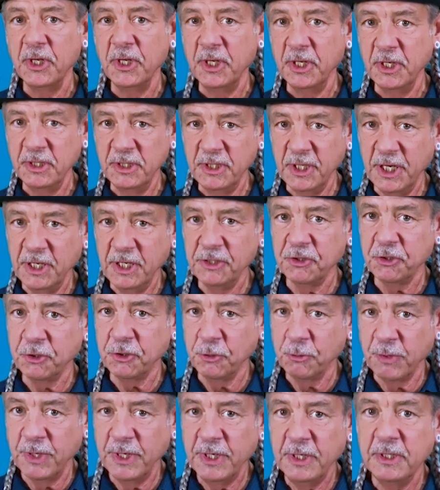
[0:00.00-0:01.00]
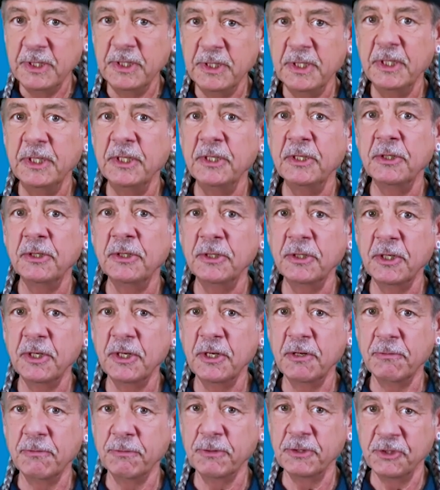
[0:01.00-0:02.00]
It takes a great deal
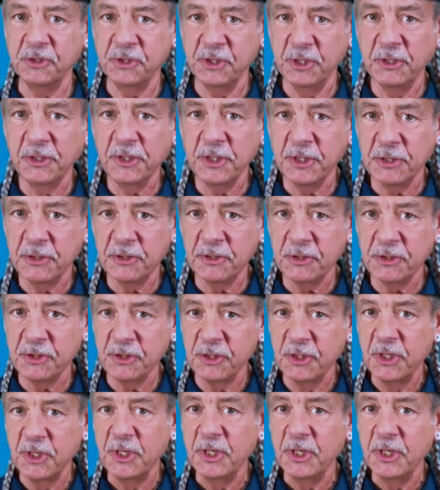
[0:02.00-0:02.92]
of resilience.